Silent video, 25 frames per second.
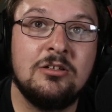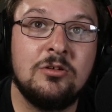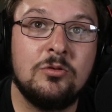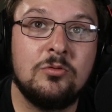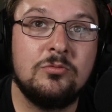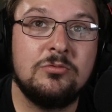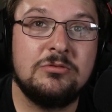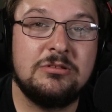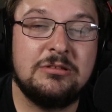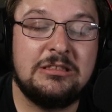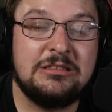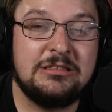
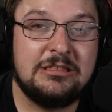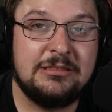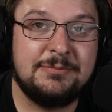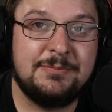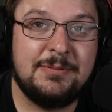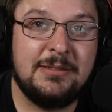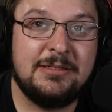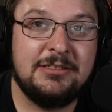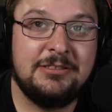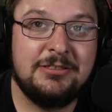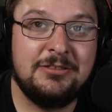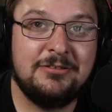since it's
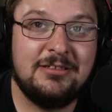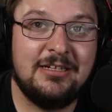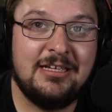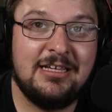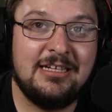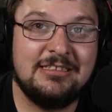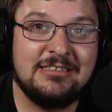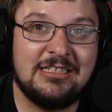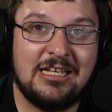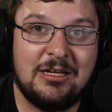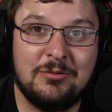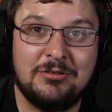been 2 days,
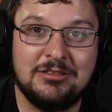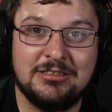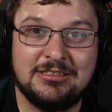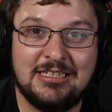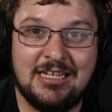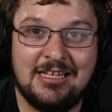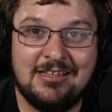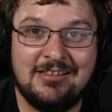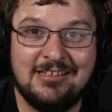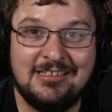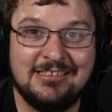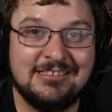I will say
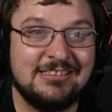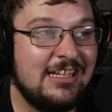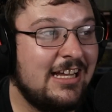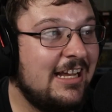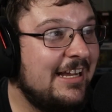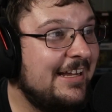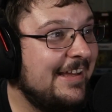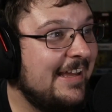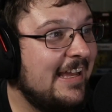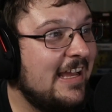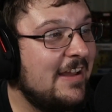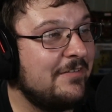this. I
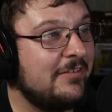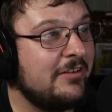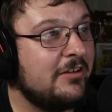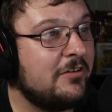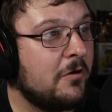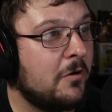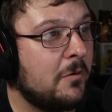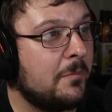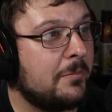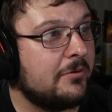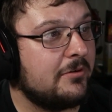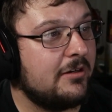have
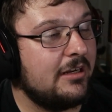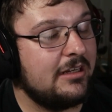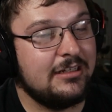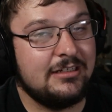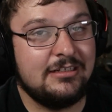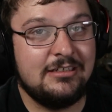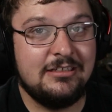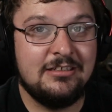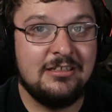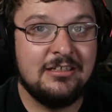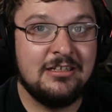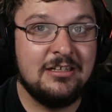
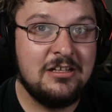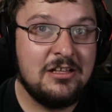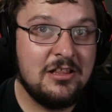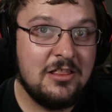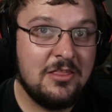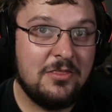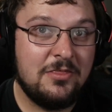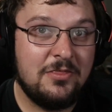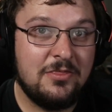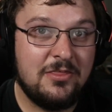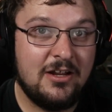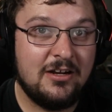incorporated
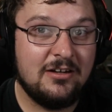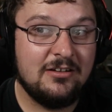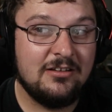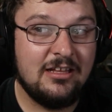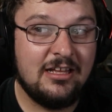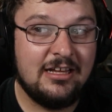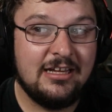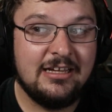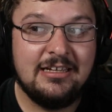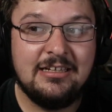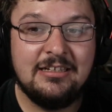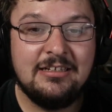their
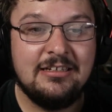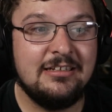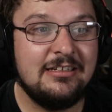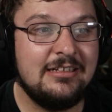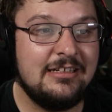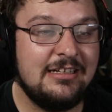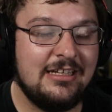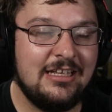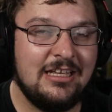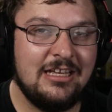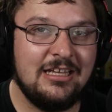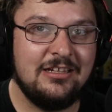light
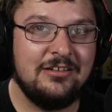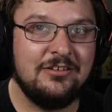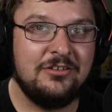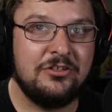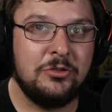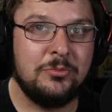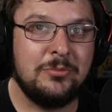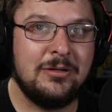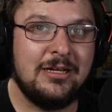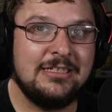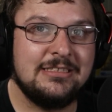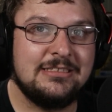into
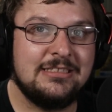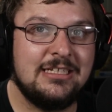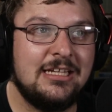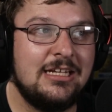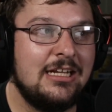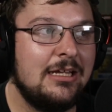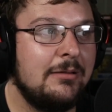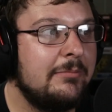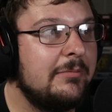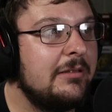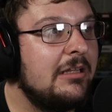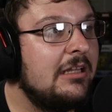my
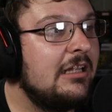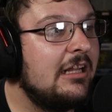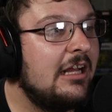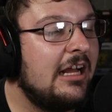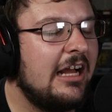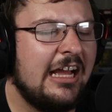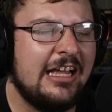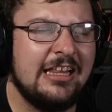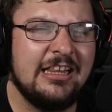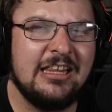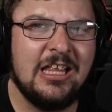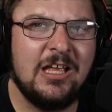setup.
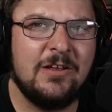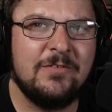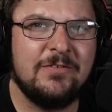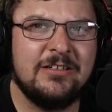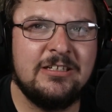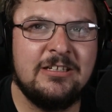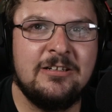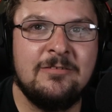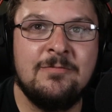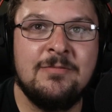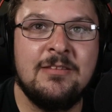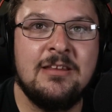I love it.
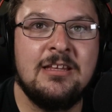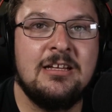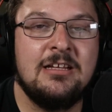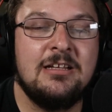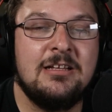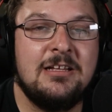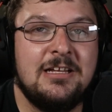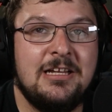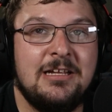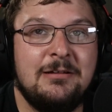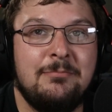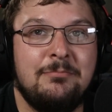
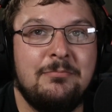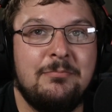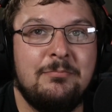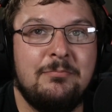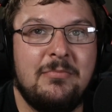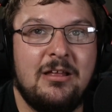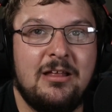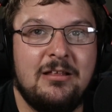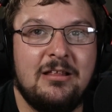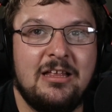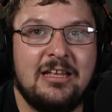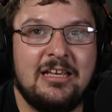It
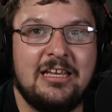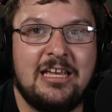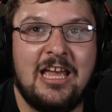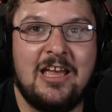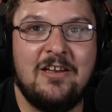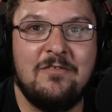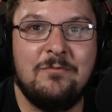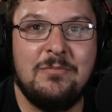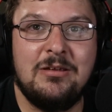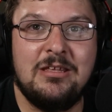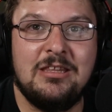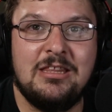gave
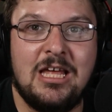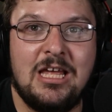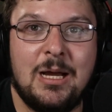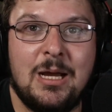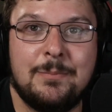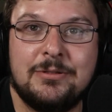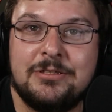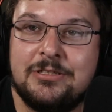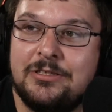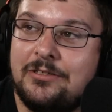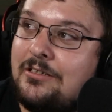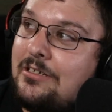me the
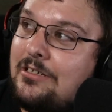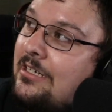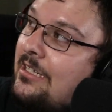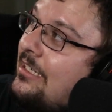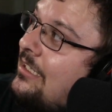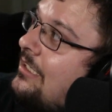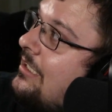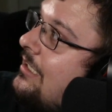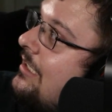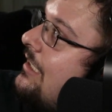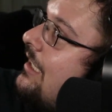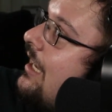opportunity
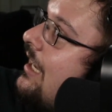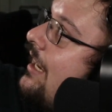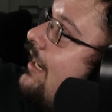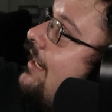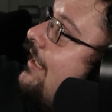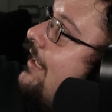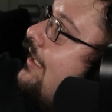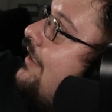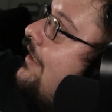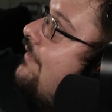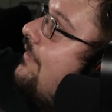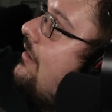to kind of
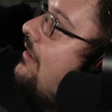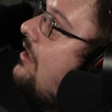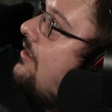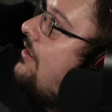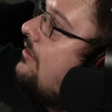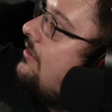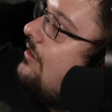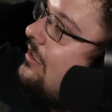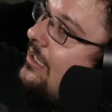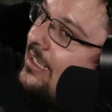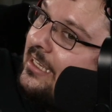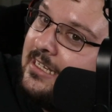give another
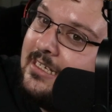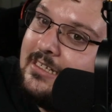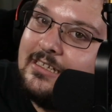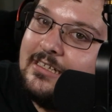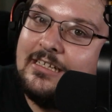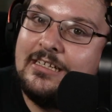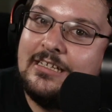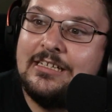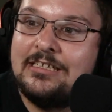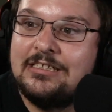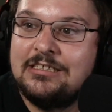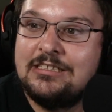light
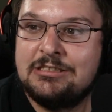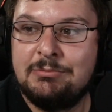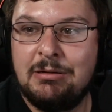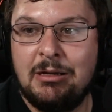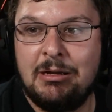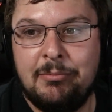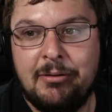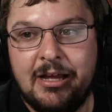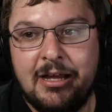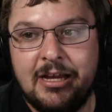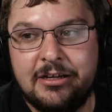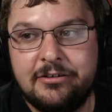to my
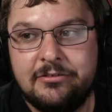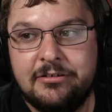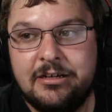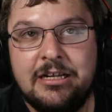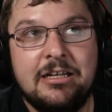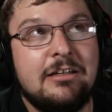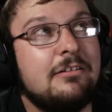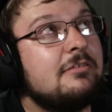background,